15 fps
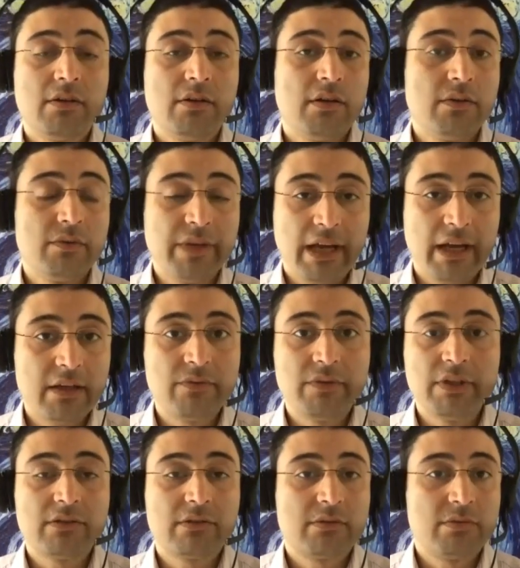We had
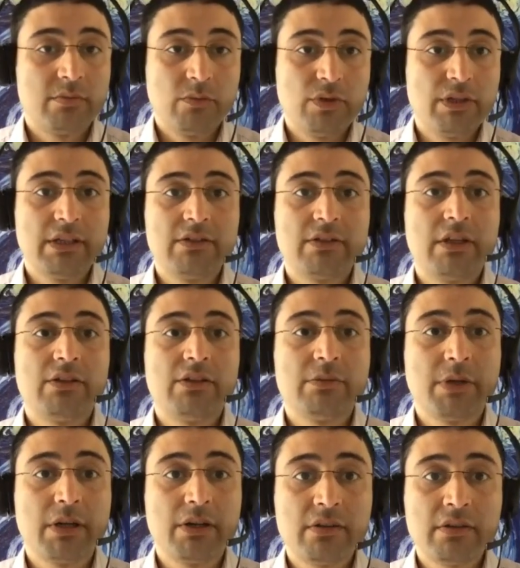with more than 300
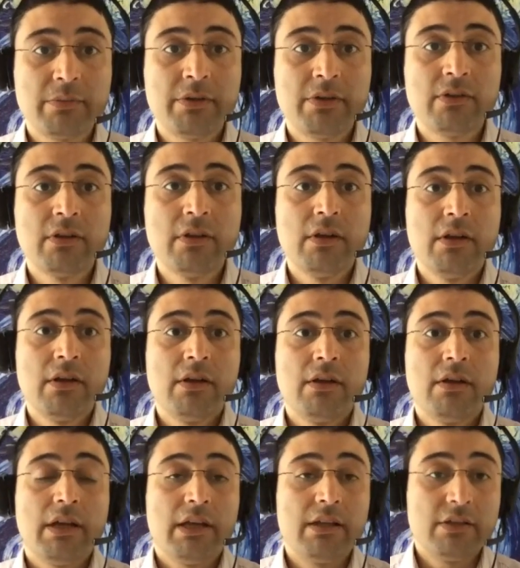participants.
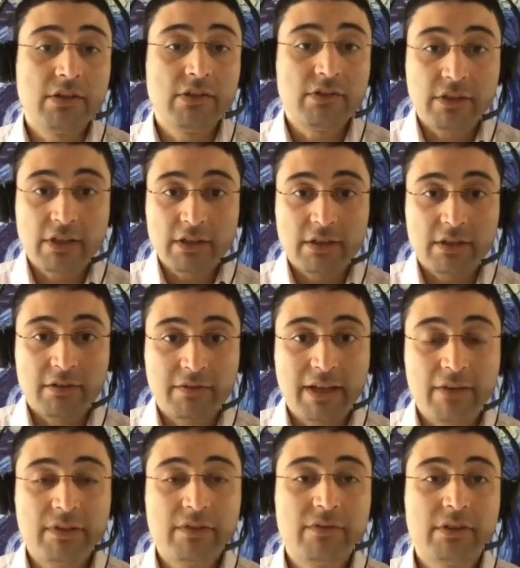And this year we
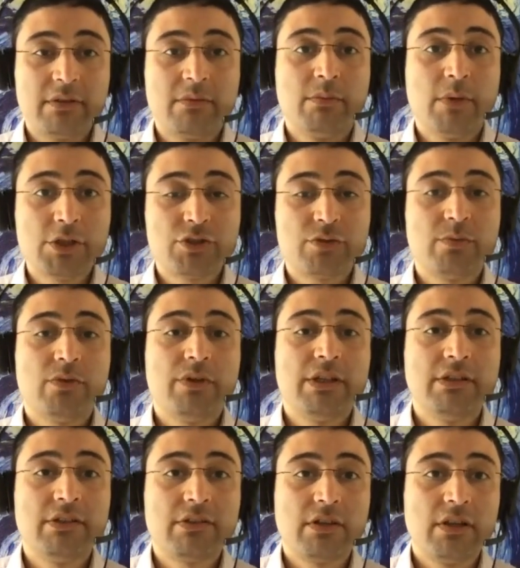have even much more in
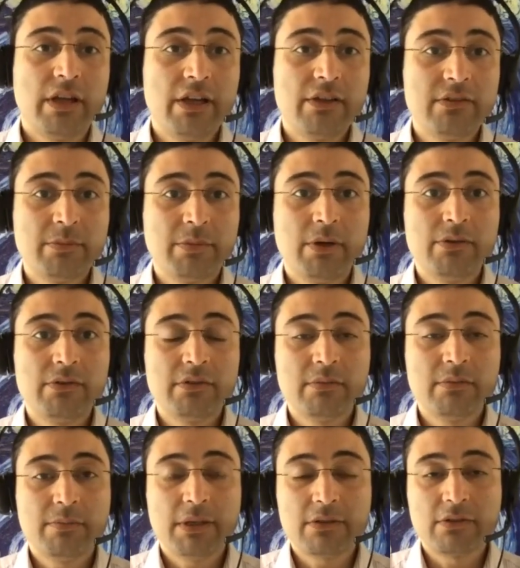this online
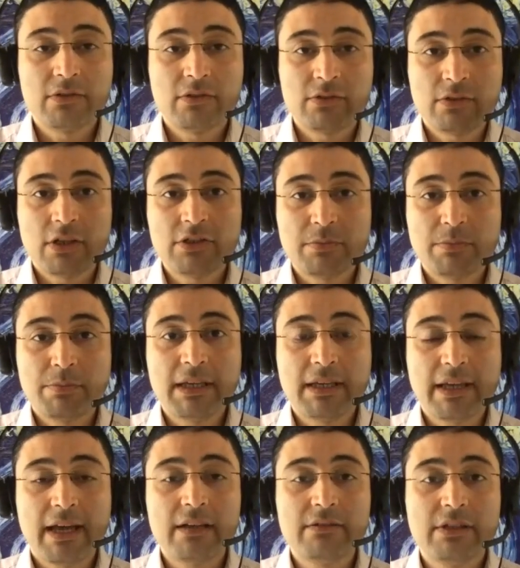symposium, but such big
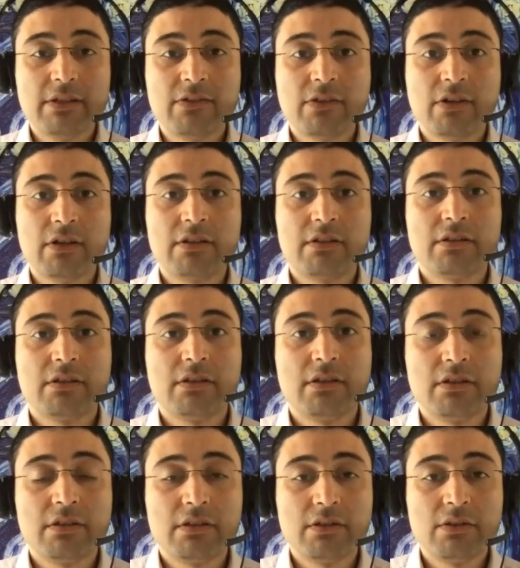gatherings are
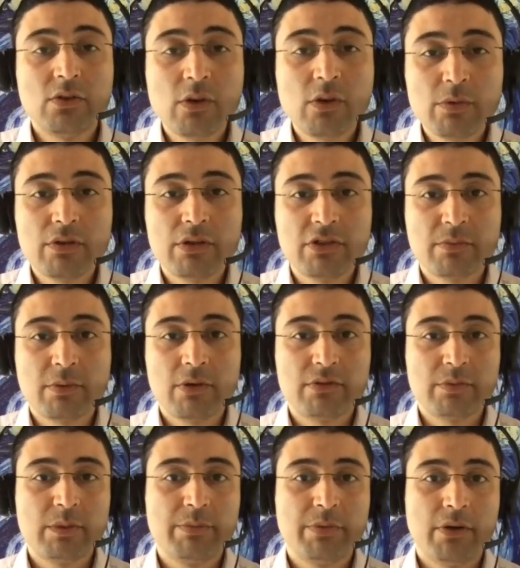no more
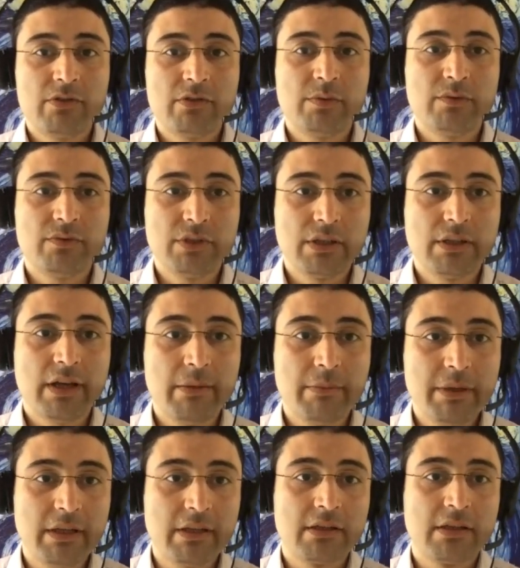responsibly possible for the time being.